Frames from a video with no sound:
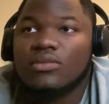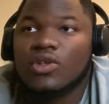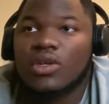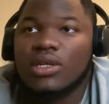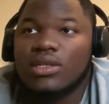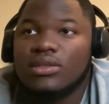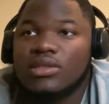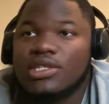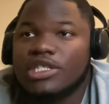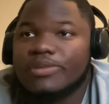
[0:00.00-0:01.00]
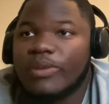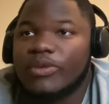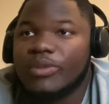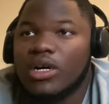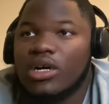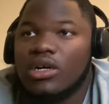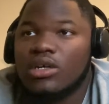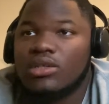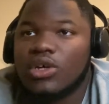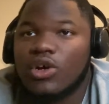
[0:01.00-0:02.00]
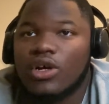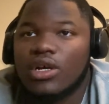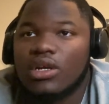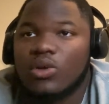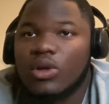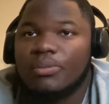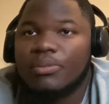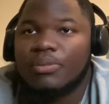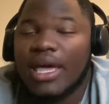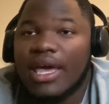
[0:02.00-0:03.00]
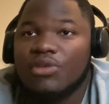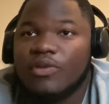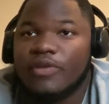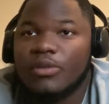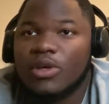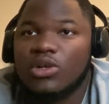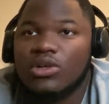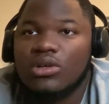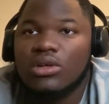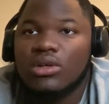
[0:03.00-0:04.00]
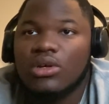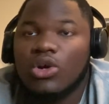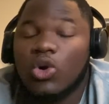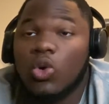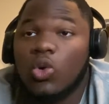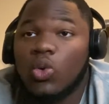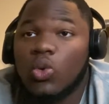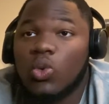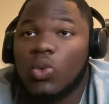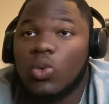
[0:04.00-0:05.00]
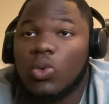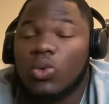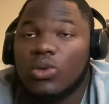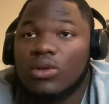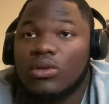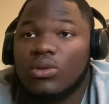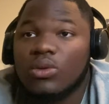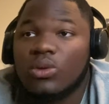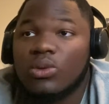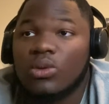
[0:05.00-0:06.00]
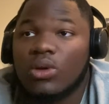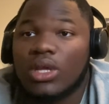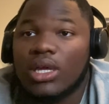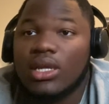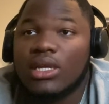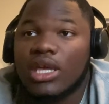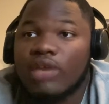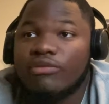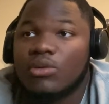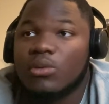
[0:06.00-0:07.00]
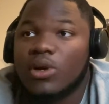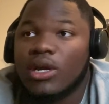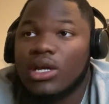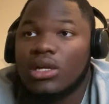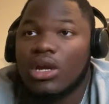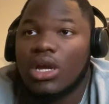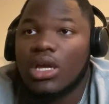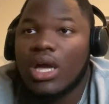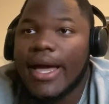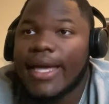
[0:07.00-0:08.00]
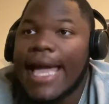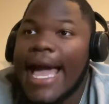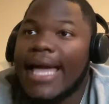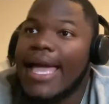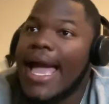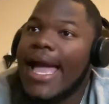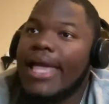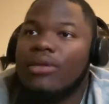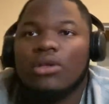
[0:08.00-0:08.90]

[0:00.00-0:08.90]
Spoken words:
Okay, Saints back with the ball. Carr, quick pass over the middle. Oh. Okay, they give it to him. All right.